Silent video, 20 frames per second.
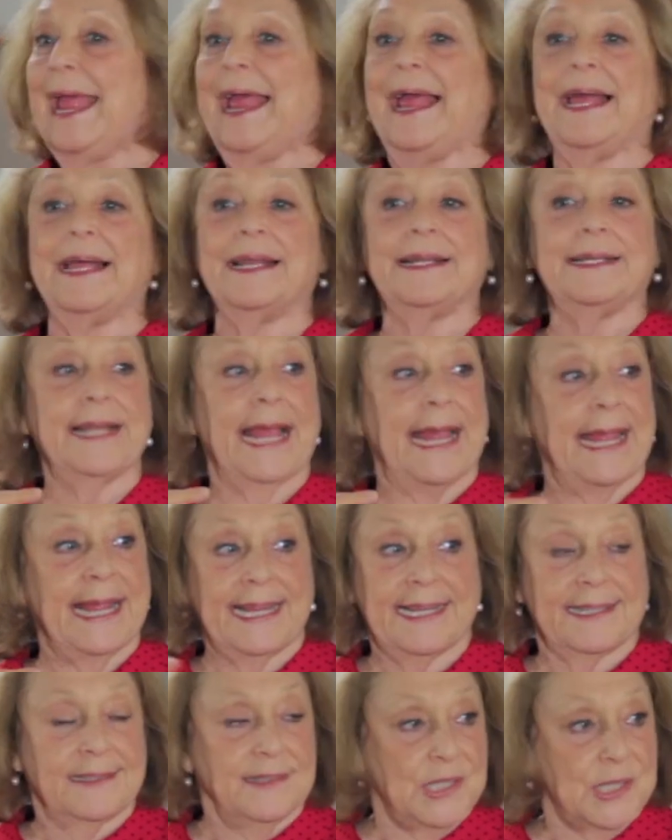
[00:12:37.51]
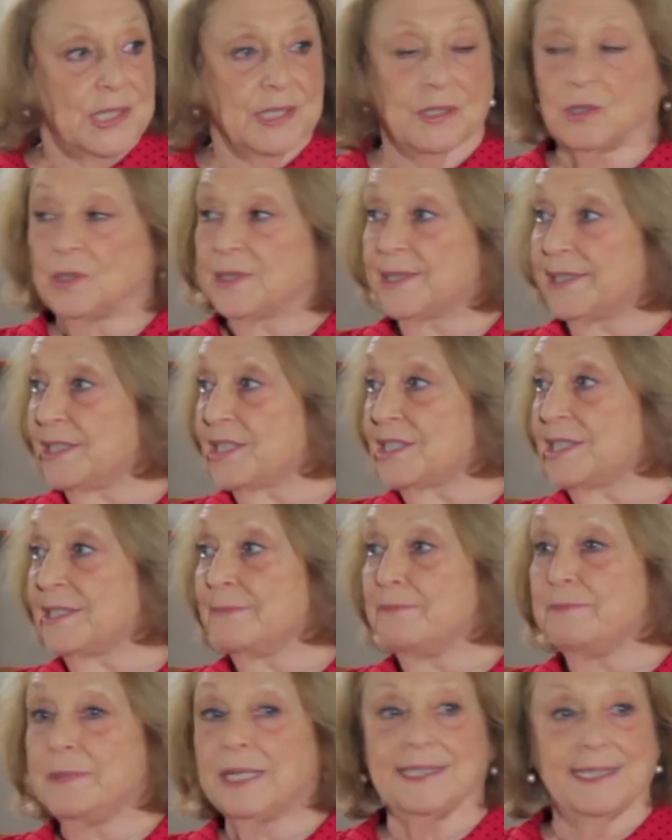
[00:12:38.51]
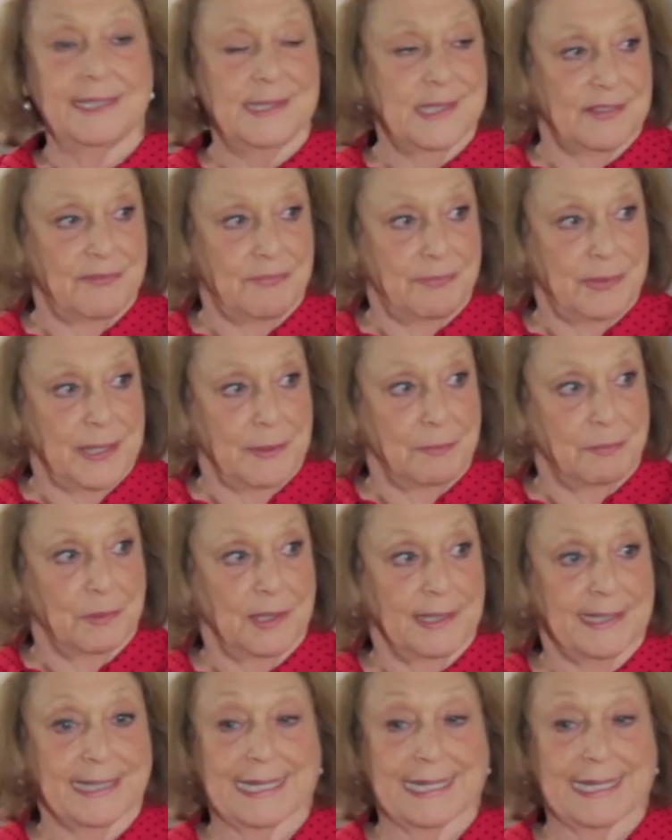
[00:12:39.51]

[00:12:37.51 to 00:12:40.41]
and hand sold it to millions of people.